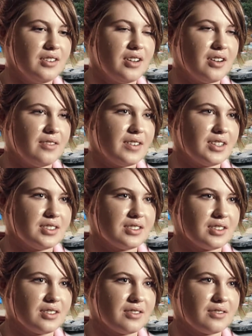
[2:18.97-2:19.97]
None of
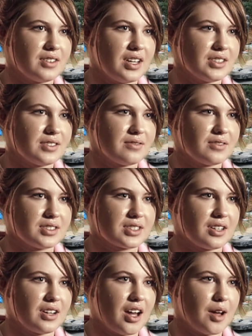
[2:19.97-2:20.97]
us knew that's
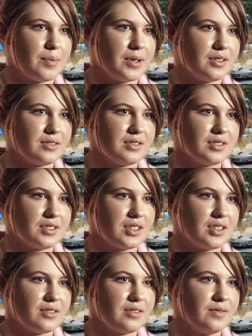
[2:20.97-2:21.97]
what's going to happen,
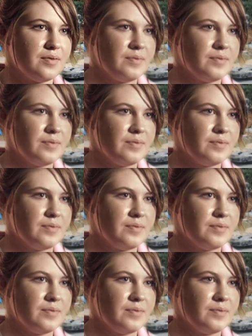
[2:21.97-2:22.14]
so.